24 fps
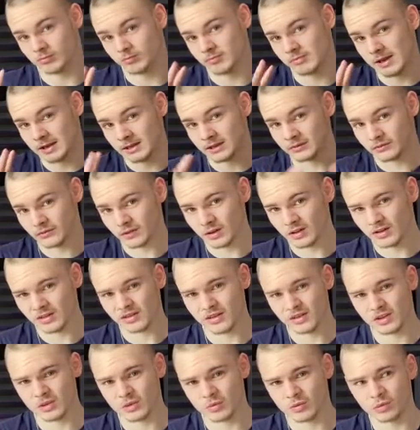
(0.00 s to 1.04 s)
best of all,
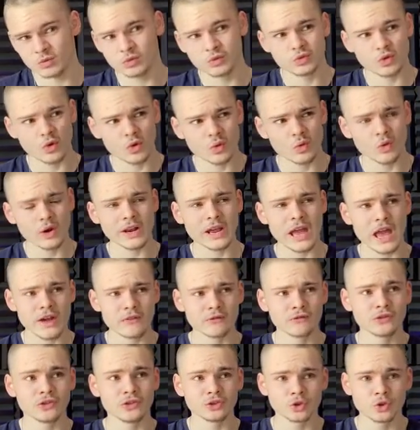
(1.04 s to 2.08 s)
you don't want to
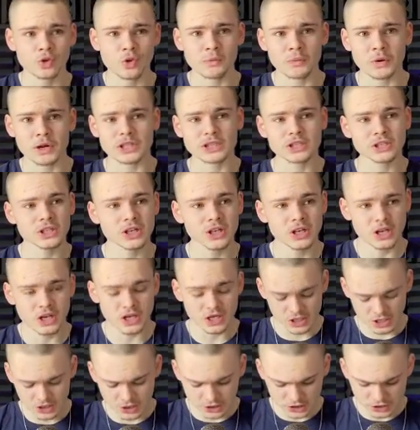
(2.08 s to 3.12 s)
have too much
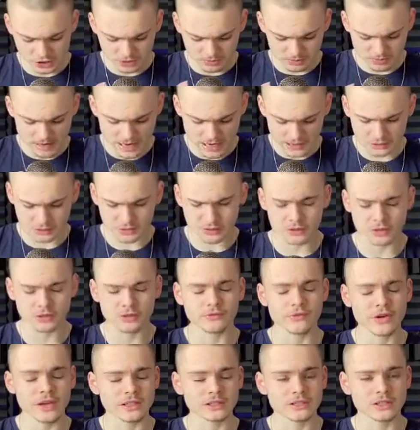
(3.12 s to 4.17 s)
splash
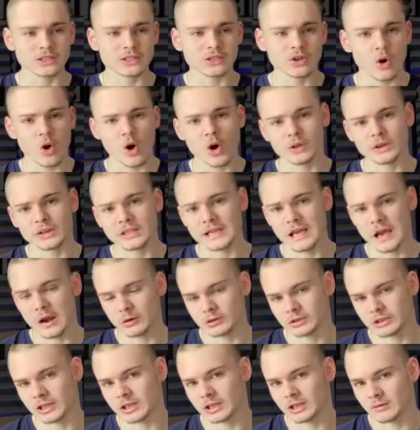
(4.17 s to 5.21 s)
defenses on the
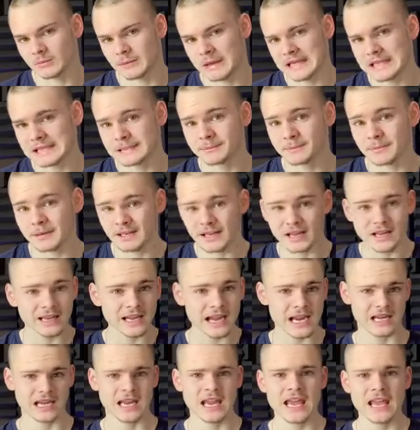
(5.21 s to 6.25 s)
outside of the base. But
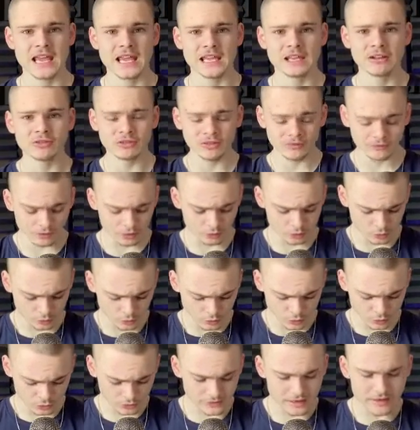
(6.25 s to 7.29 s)
again, even if you do, you
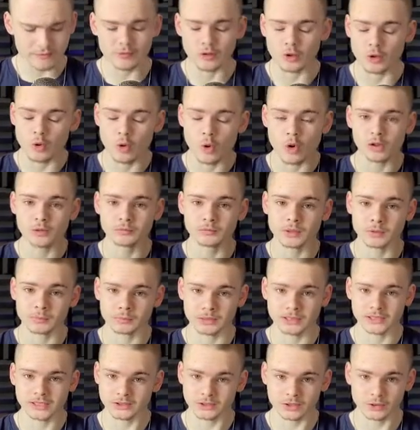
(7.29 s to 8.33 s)
still have the golem to
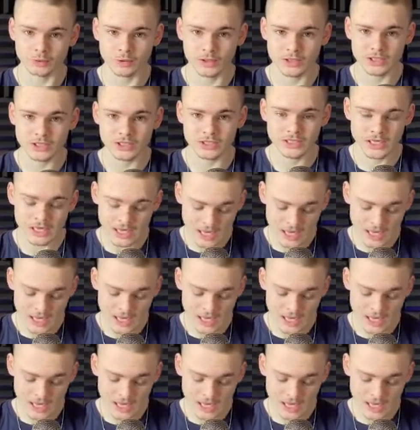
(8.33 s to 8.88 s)
protect your witches.